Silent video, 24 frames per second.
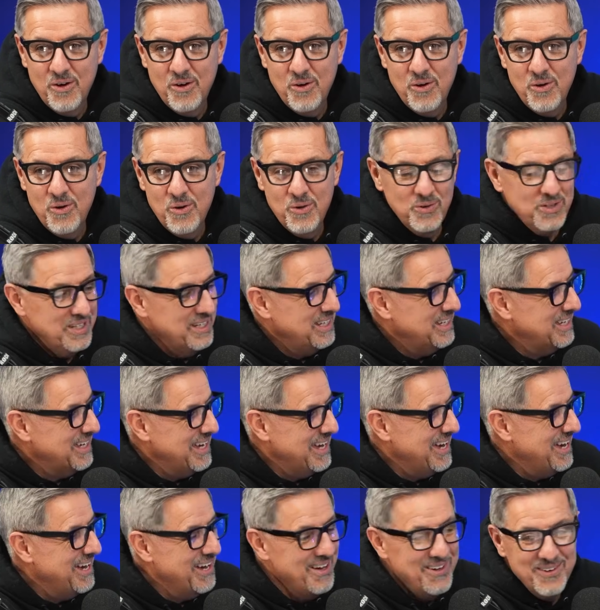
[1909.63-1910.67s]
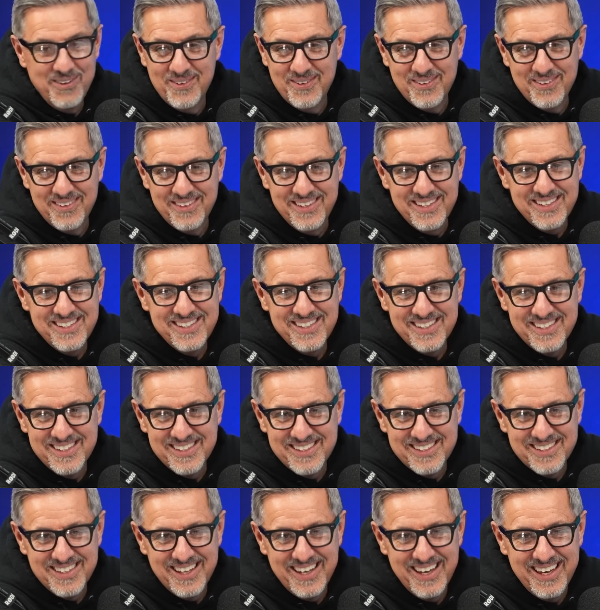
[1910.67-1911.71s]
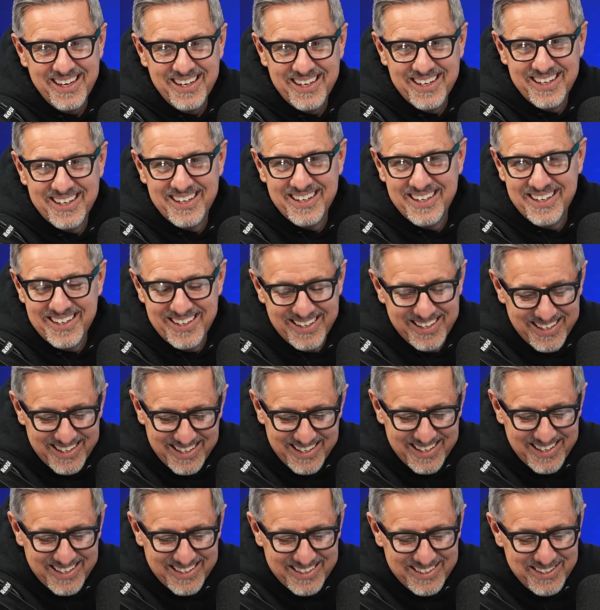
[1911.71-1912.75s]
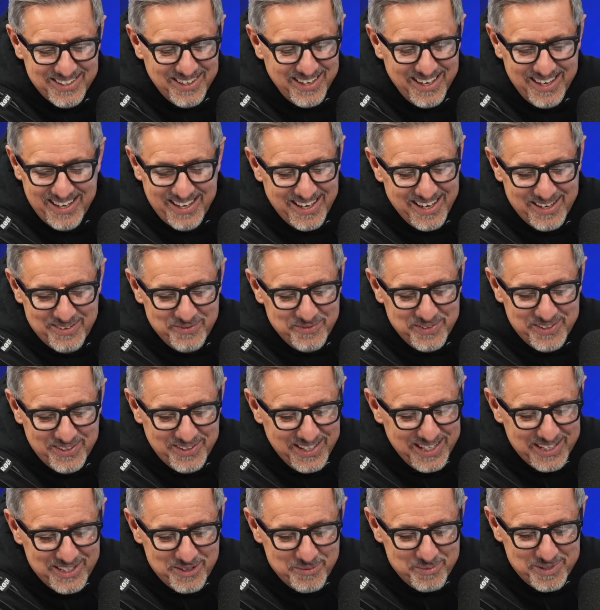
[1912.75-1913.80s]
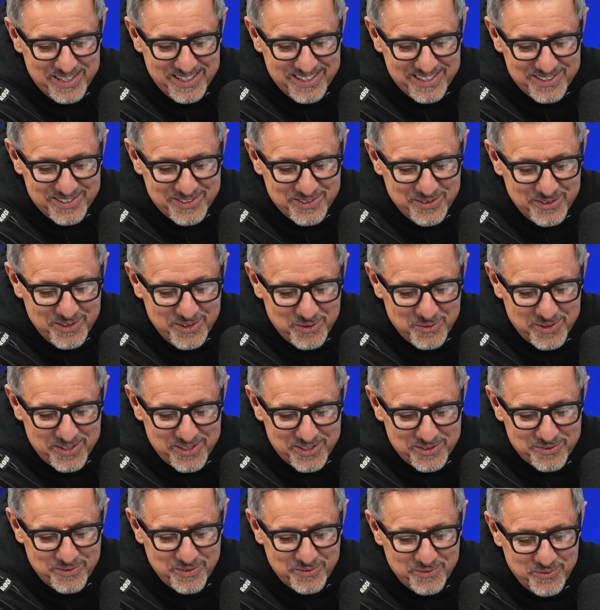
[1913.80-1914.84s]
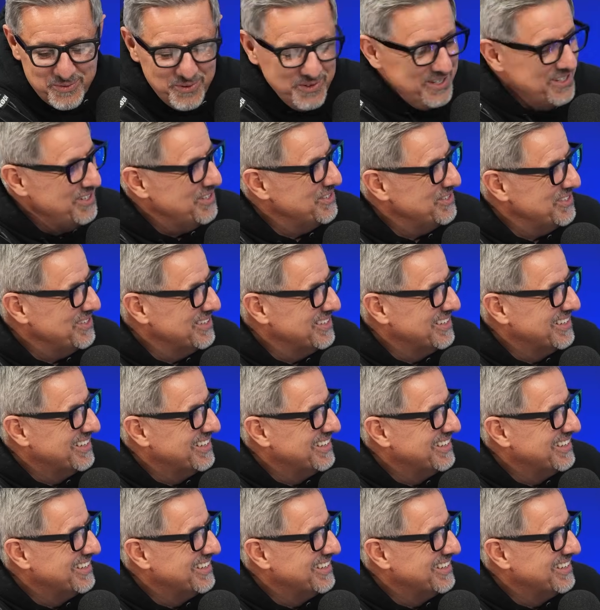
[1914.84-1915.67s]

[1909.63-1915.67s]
Holy cow. This is like... I feel like you've been in the studio with us for 4 years.